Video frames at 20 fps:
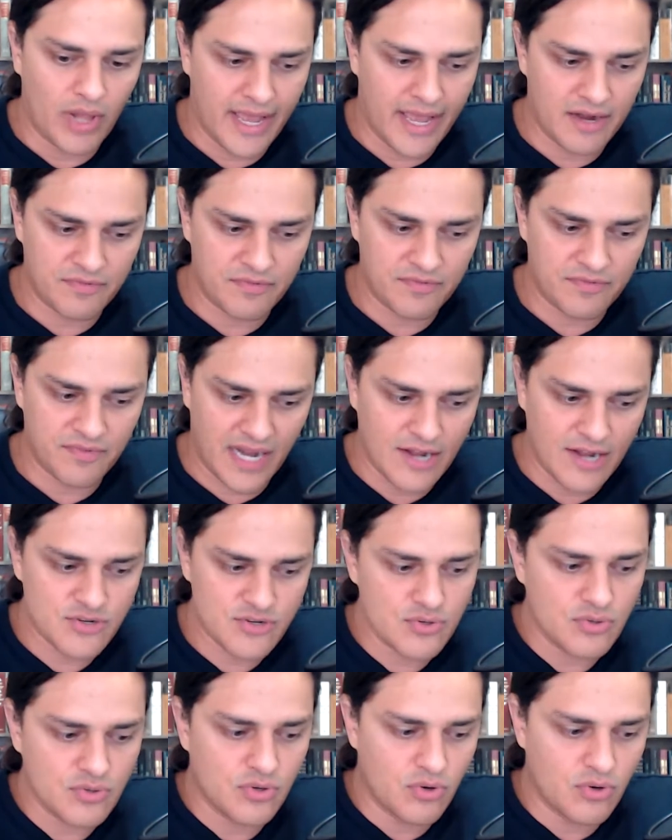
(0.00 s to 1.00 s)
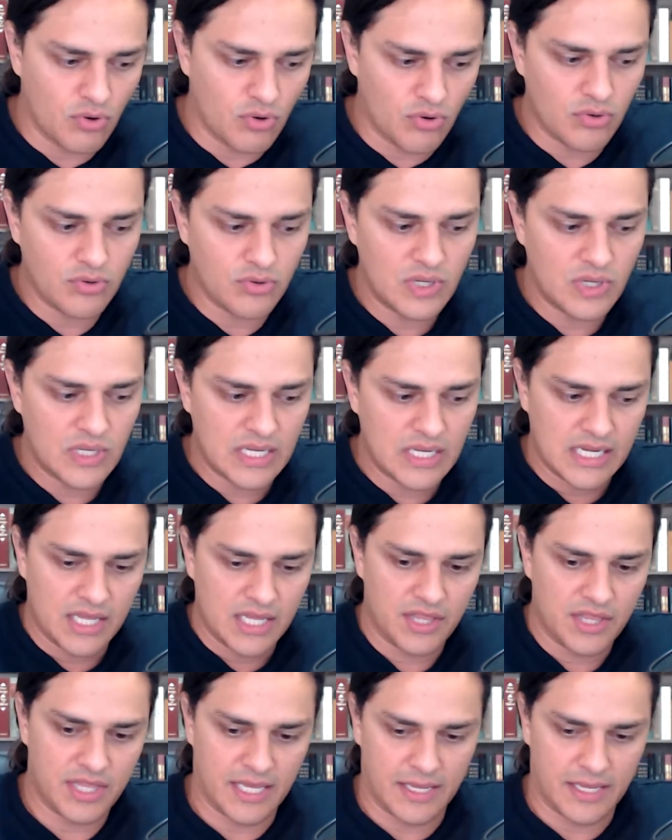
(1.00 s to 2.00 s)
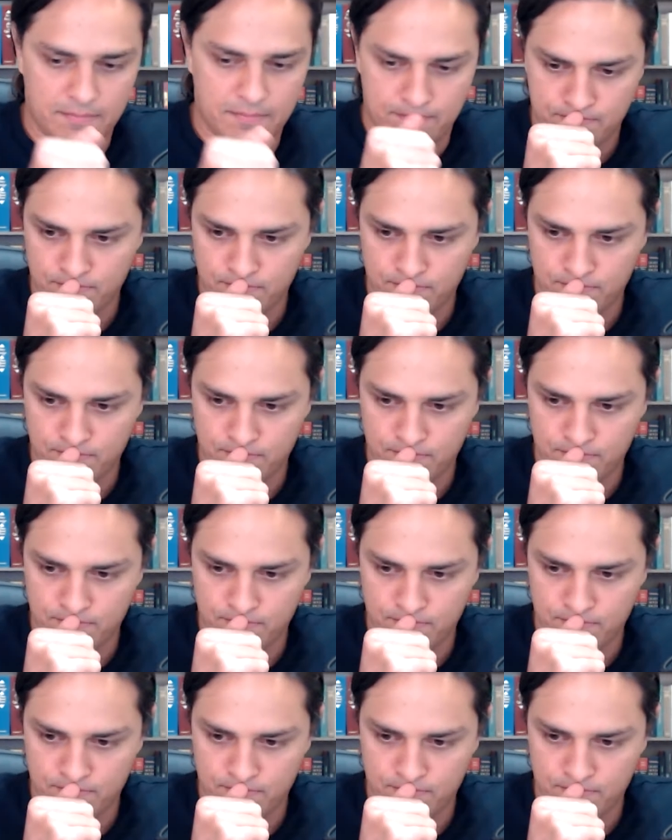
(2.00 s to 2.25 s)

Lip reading: I had a financial goal that